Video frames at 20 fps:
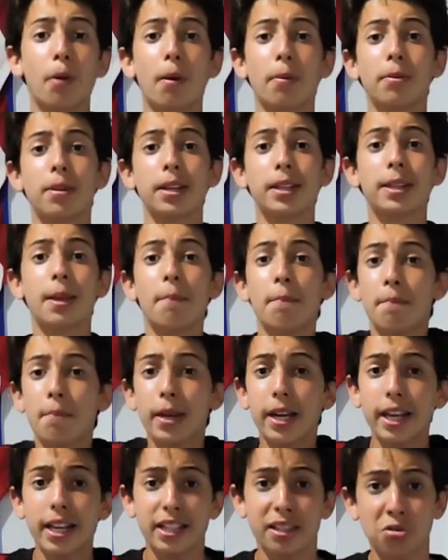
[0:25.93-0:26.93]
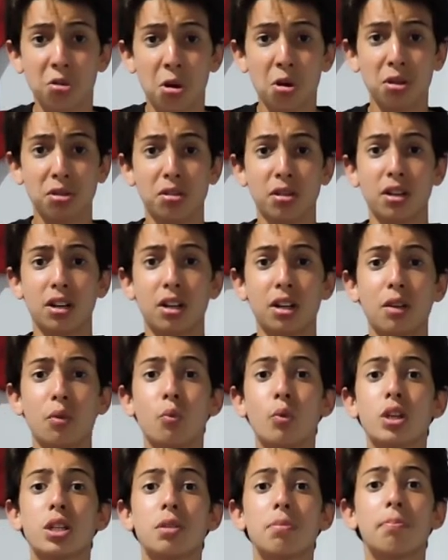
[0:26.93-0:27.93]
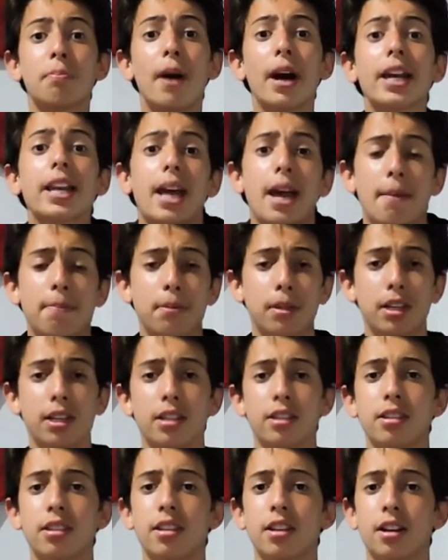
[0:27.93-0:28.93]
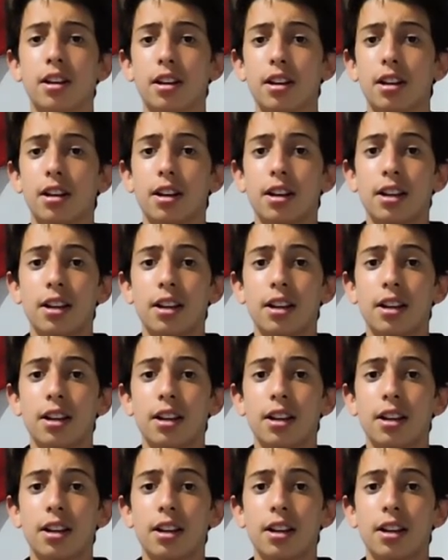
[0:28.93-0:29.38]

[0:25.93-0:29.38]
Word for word: probably the biggest transfer which might happen this year